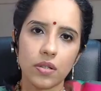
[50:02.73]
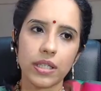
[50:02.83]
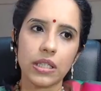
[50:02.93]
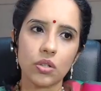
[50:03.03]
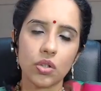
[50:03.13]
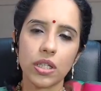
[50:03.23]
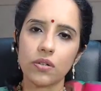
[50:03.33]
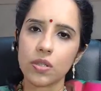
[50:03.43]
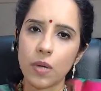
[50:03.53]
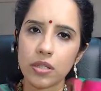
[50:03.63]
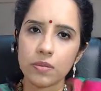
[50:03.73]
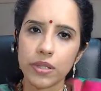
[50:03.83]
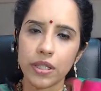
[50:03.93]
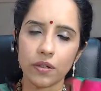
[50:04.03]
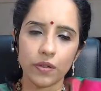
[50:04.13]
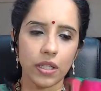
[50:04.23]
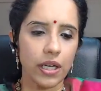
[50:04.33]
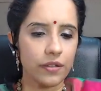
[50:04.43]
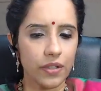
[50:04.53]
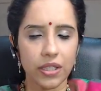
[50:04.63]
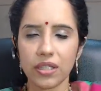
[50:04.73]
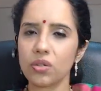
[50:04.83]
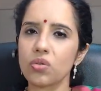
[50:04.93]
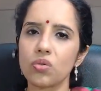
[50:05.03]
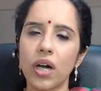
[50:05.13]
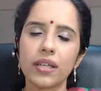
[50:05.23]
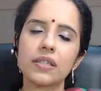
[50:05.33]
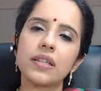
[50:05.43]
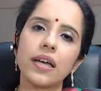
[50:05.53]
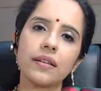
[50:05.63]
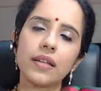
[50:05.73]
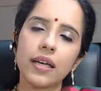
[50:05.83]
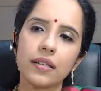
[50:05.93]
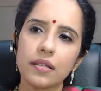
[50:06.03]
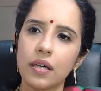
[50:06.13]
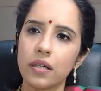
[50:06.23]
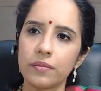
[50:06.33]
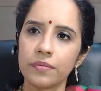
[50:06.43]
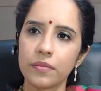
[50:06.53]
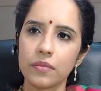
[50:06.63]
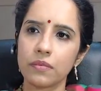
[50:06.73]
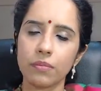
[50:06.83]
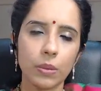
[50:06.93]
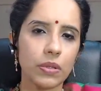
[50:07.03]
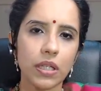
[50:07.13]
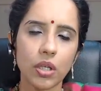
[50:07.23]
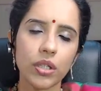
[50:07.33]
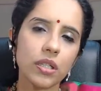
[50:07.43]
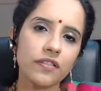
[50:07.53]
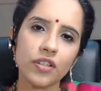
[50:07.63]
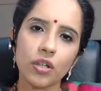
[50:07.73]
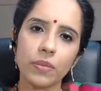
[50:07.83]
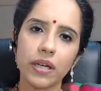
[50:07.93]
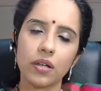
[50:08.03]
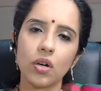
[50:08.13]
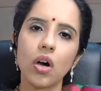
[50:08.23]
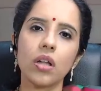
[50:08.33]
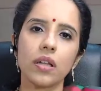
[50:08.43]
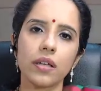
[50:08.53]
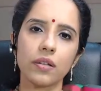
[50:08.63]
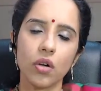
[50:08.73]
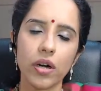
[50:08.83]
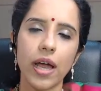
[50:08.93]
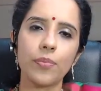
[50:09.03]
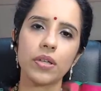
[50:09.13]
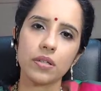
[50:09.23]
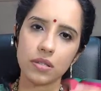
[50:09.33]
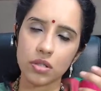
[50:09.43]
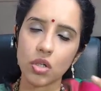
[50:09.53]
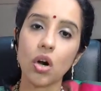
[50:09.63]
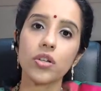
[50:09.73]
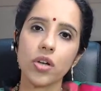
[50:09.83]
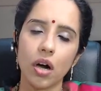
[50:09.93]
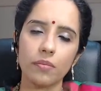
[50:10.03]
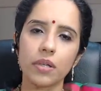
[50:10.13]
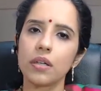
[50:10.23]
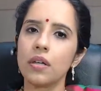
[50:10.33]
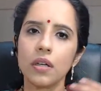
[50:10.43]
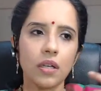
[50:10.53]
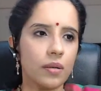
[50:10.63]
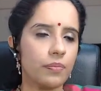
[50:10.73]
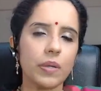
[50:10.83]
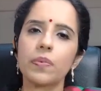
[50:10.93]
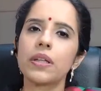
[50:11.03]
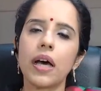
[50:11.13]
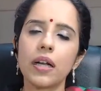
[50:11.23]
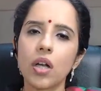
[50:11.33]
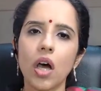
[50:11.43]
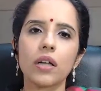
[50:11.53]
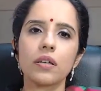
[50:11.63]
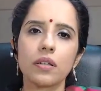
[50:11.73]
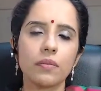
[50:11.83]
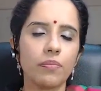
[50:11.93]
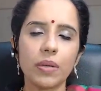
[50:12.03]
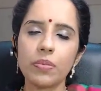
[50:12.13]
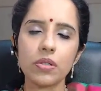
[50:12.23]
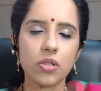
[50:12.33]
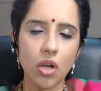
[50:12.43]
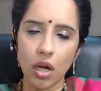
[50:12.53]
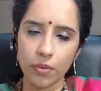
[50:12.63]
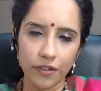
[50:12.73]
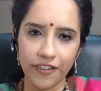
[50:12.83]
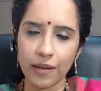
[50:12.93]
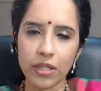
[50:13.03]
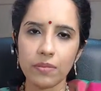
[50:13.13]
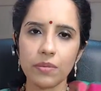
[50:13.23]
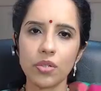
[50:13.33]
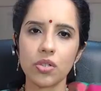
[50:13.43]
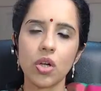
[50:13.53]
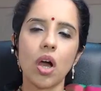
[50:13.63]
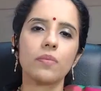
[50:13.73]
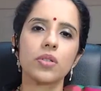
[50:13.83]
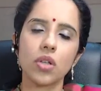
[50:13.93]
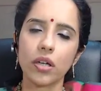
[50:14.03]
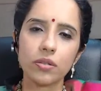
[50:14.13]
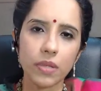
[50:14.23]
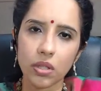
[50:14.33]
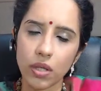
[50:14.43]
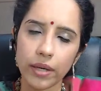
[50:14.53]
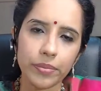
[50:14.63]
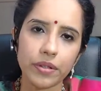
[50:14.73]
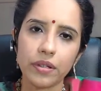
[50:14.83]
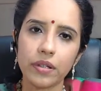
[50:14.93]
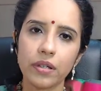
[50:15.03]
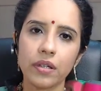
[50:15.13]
So I need you to take responsibility of your life. I need you to understand that people are not here for your beck and call, and your happiness is your job. People are not people's job. Your family member's job is not to make you happy,